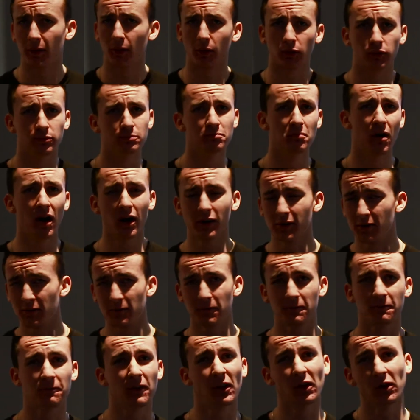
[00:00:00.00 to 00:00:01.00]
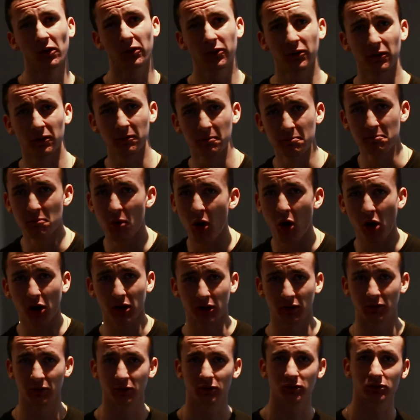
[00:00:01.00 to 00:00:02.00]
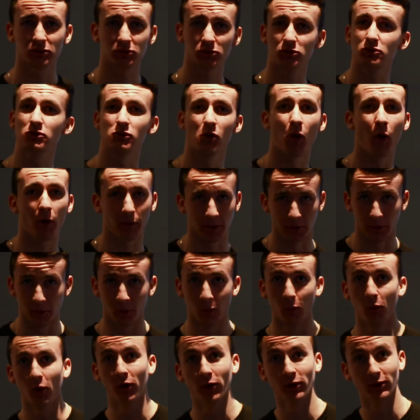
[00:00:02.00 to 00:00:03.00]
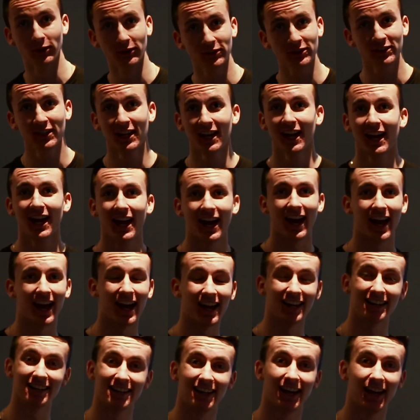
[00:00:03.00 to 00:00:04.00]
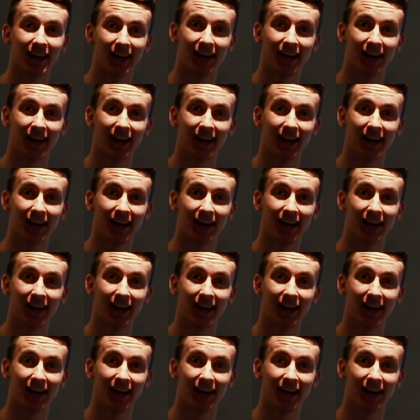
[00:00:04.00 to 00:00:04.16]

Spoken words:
there was mud and filth and muck and slop on the walls, and